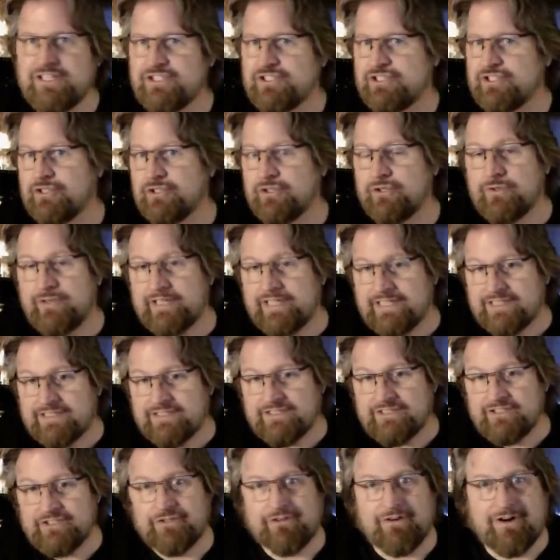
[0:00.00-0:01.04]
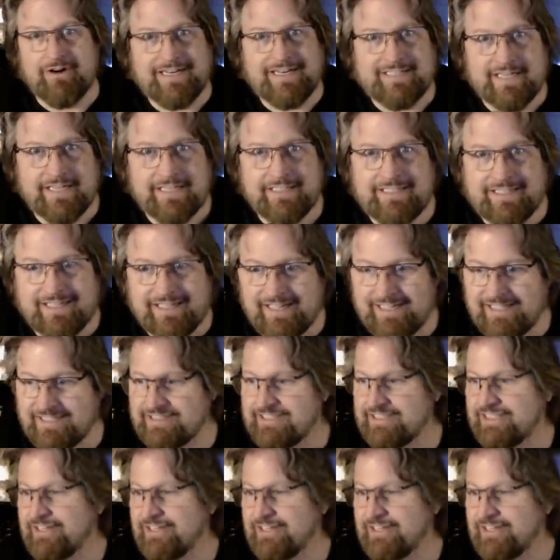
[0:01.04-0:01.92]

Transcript: Two is you're on deadlines.